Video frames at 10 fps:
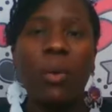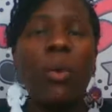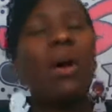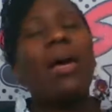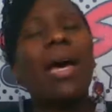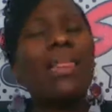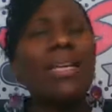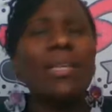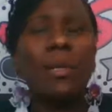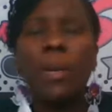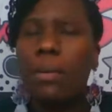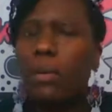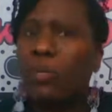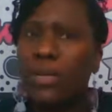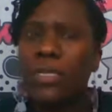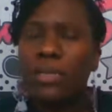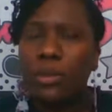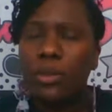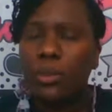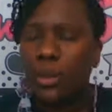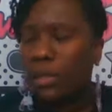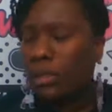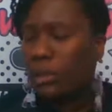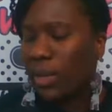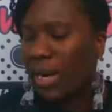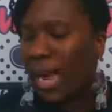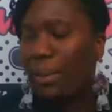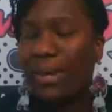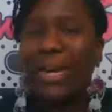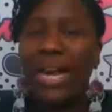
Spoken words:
Well, I think a little bit before December 20th is when I got mine.